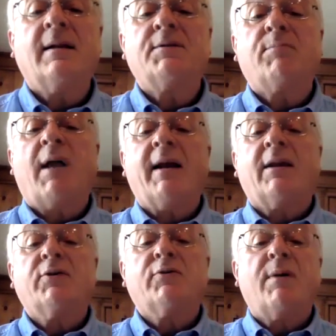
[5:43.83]
his Black
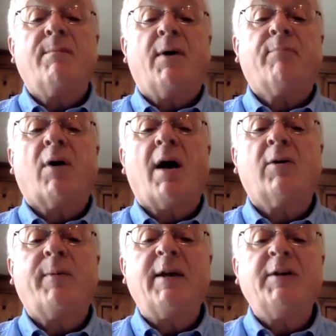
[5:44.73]
History Month
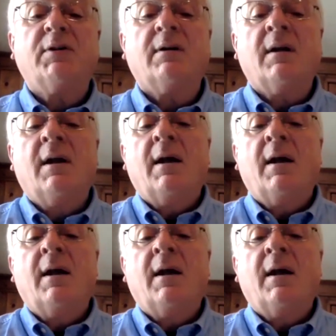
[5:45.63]
proclamation